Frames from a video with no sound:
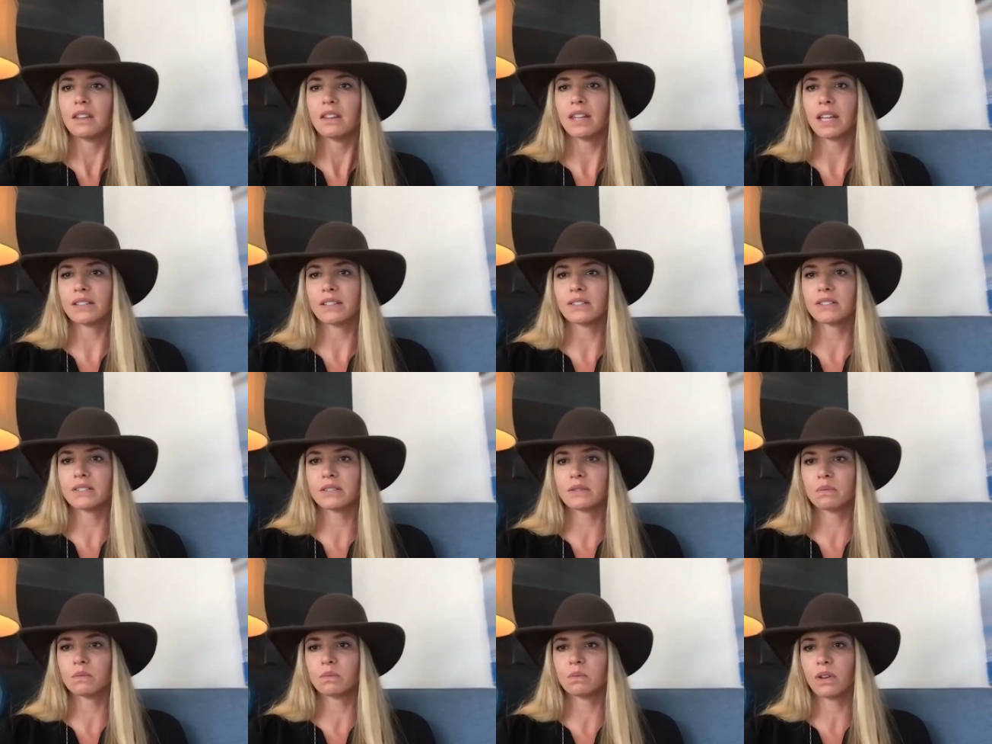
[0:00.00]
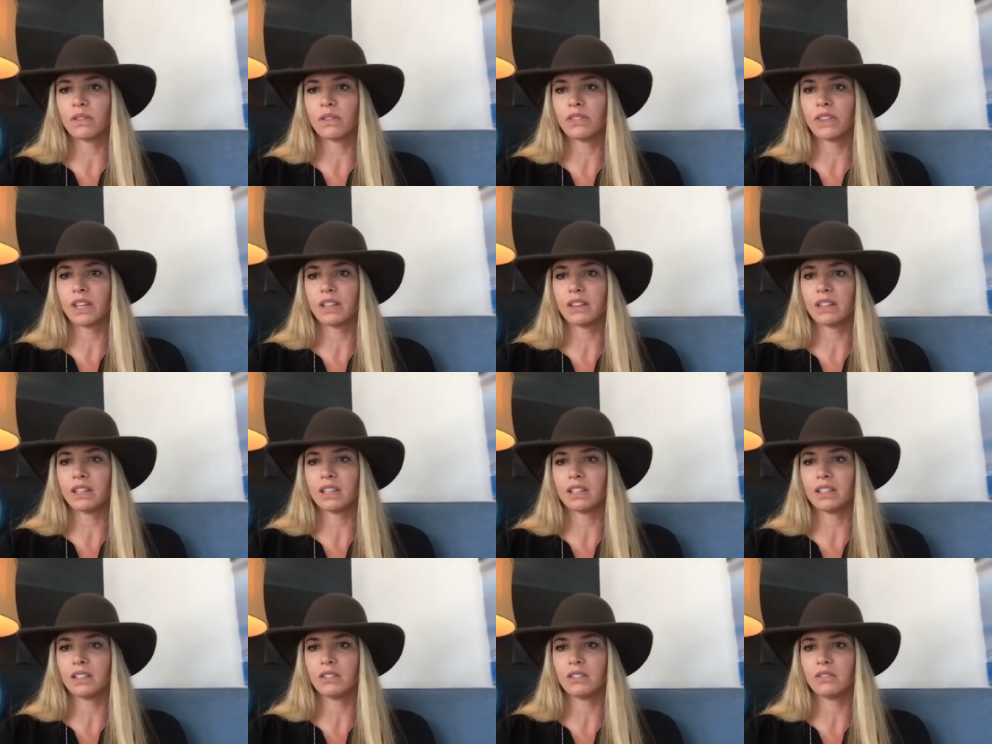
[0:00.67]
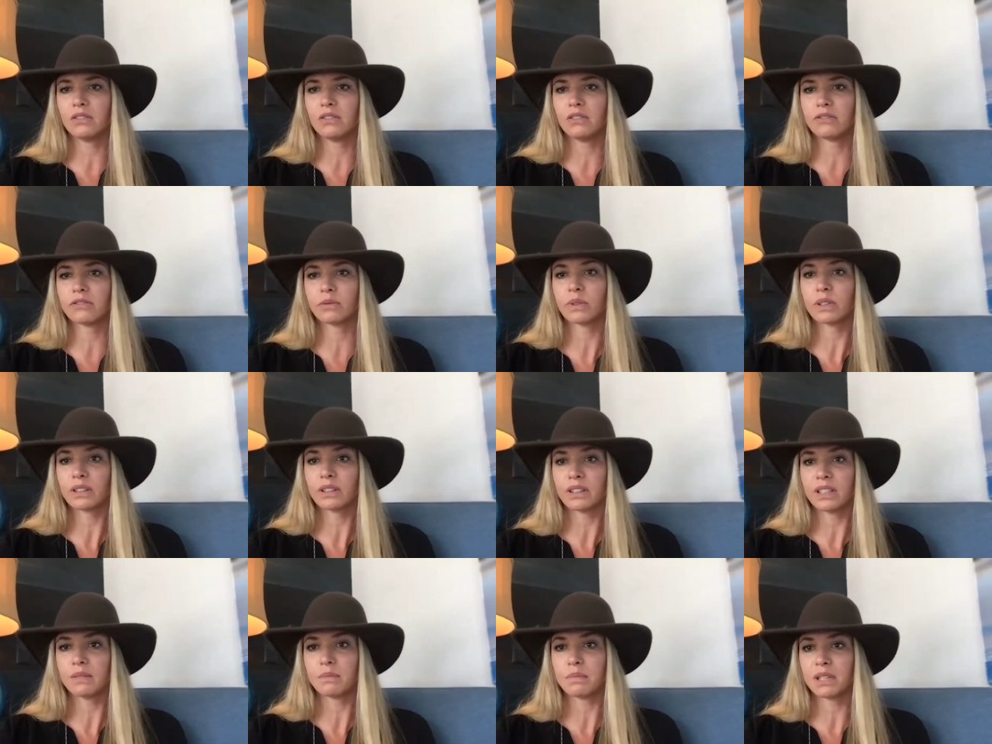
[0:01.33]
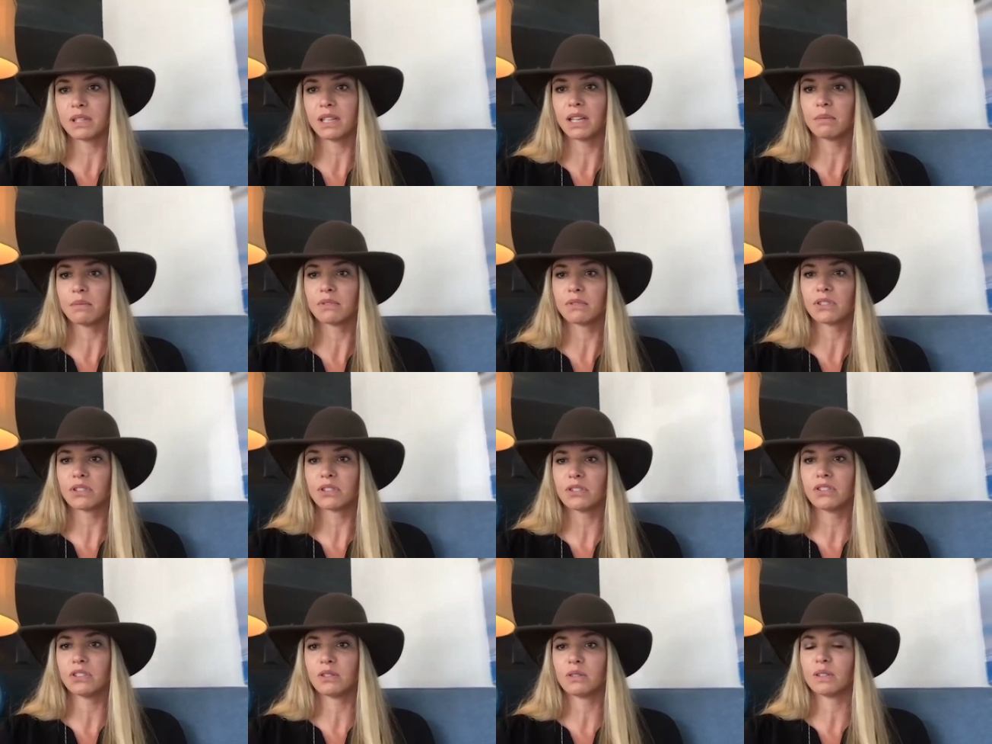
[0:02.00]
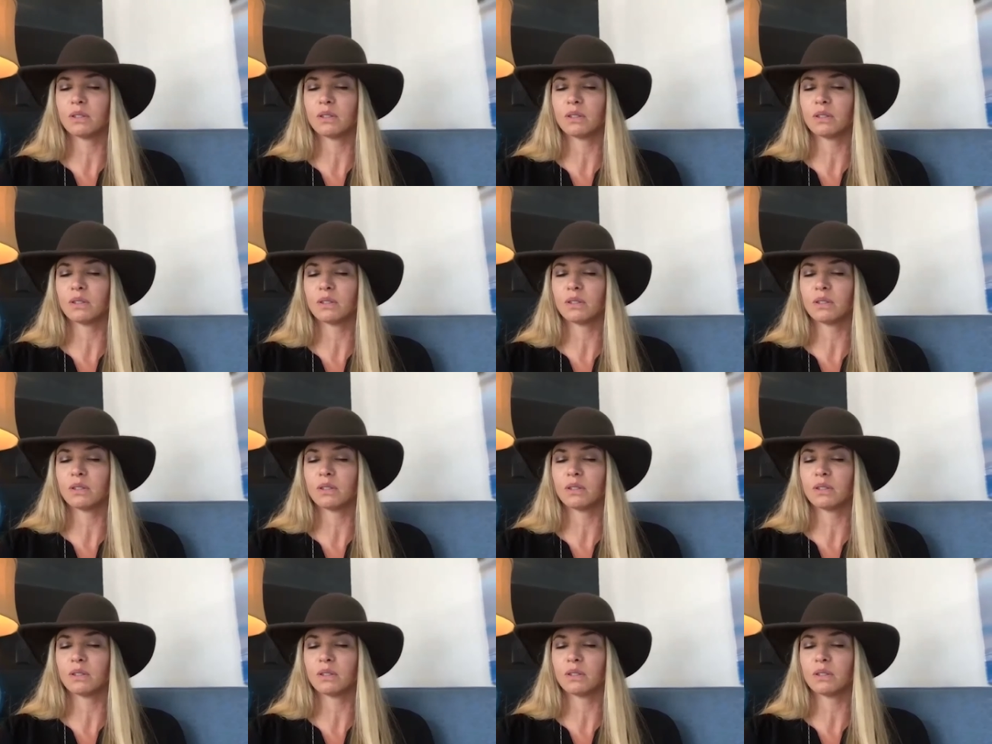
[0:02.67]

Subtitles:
That's one thing that you've really been able to do.